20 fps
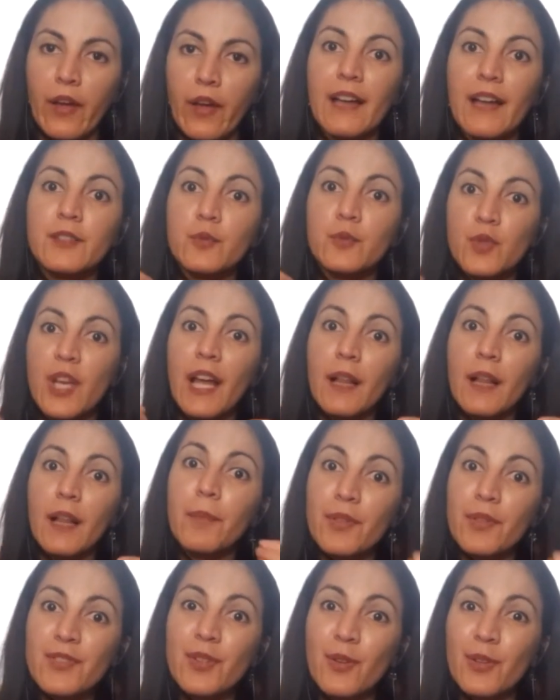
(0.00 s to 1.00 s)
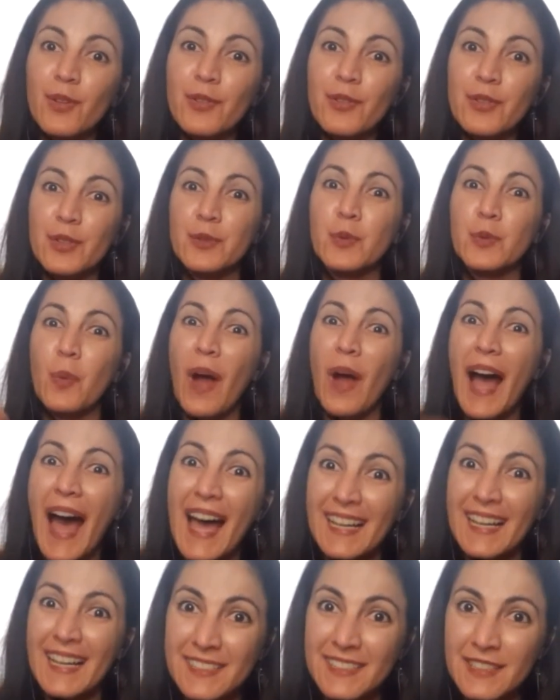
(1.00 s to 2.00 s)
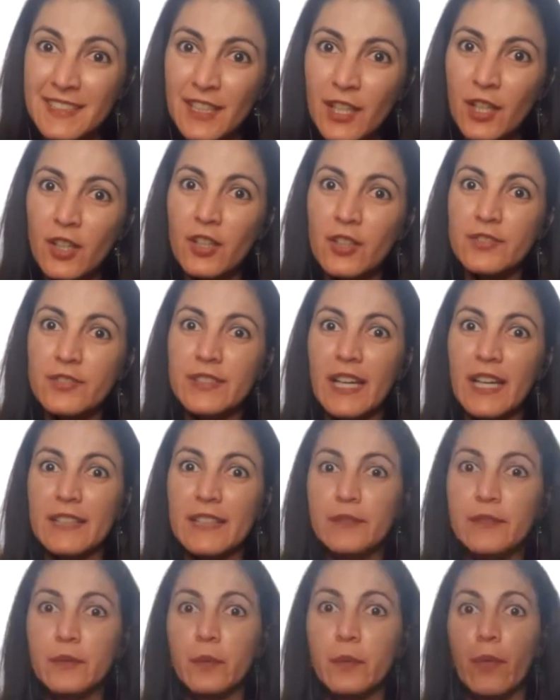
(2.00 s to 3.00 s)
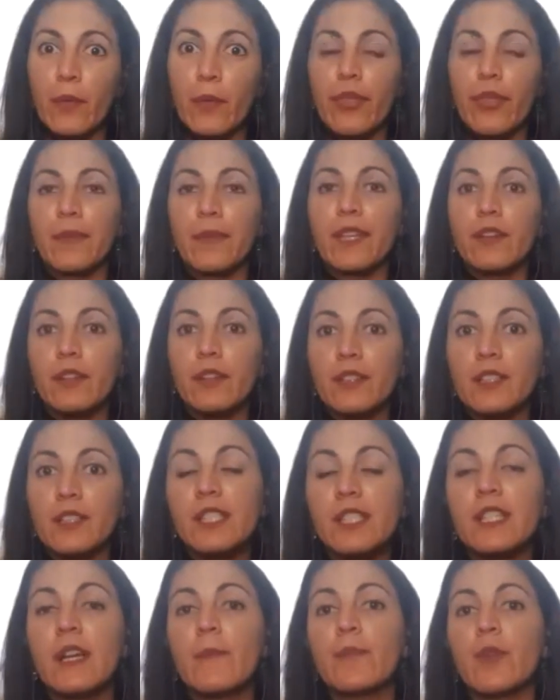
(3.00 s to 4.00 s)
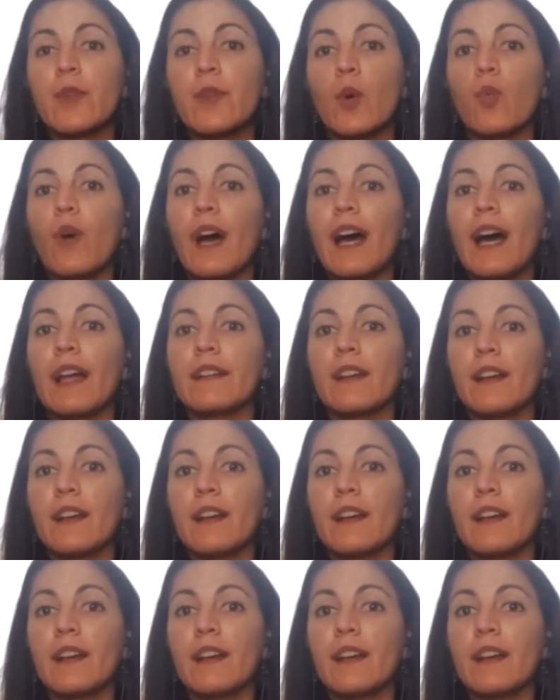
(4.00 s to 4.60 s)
and to help us also to act on that truth. Because what